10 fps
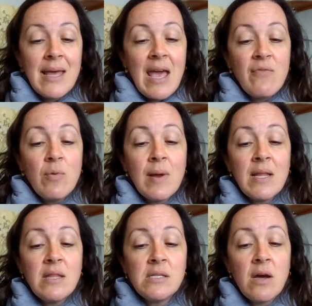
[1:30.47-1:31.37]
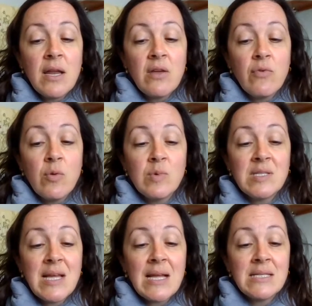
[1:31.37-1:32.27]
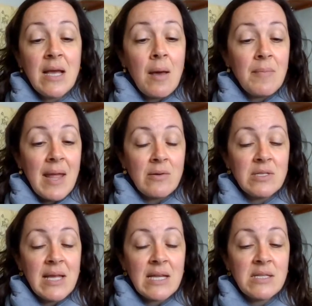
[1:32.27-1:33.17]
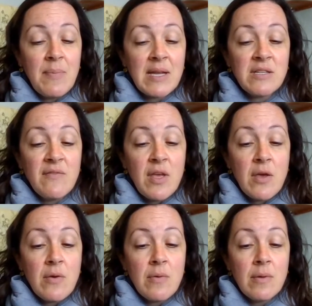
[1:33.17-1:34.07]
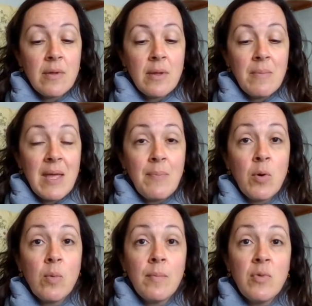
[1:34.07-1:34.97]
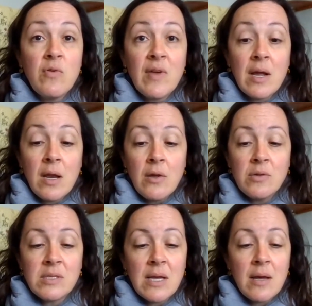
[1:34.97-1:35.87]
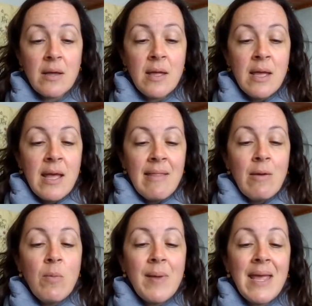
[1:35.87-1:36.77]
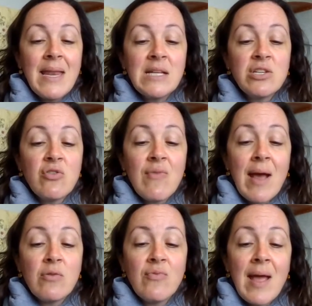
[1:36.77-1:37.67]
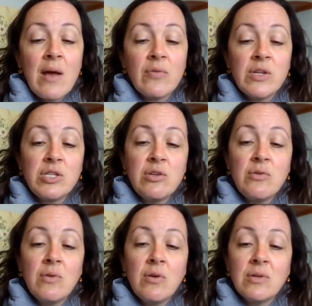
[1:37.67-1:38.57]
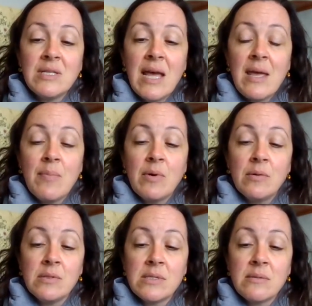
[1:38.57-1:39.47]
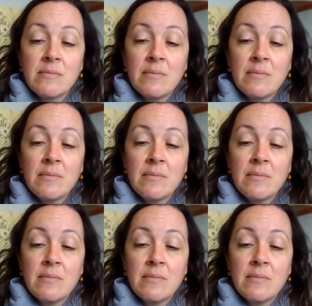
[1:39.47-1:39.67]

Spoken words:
Everyone in the dining room was standing up now to get a better view. People were moving closer. They were beginning to crowd round the two long tables.